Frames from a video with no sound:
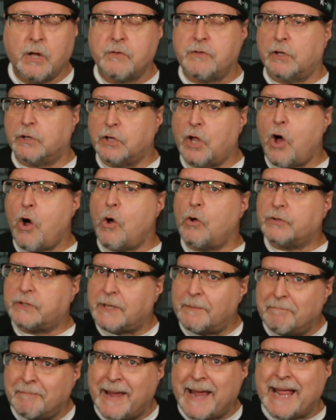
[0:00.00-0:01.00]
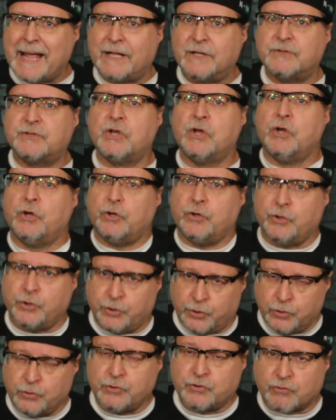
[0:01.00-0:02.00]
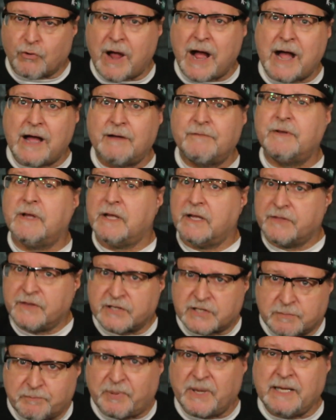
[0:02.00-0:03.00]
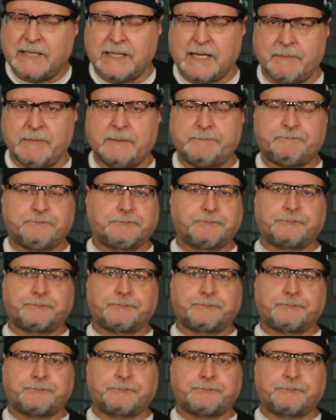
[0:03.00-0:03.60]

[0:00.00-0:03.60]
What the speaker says: The law demands you drive the speed limit.